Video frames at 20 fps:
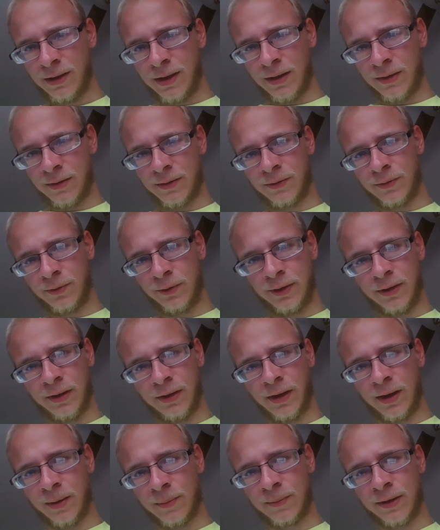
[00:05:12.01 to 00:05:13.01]
And three,
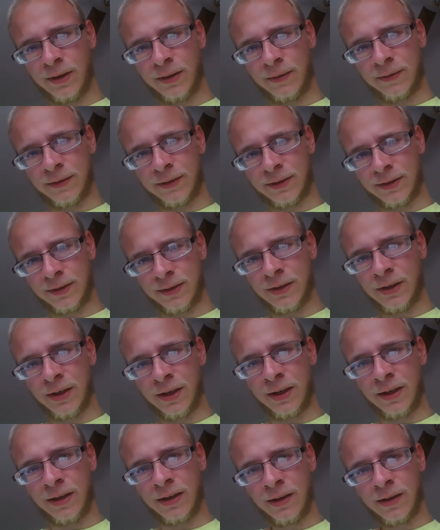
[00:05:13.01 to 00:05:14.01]
I'm going to have to
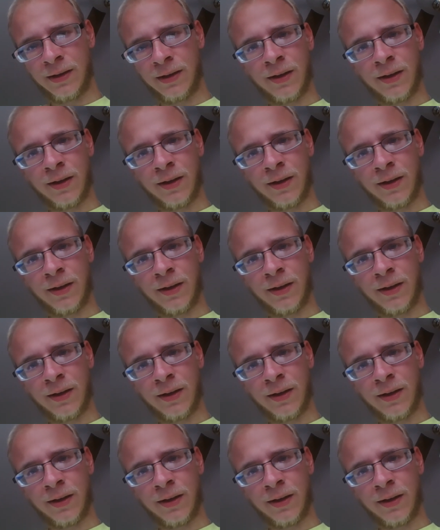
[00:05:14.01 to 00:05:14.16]
stay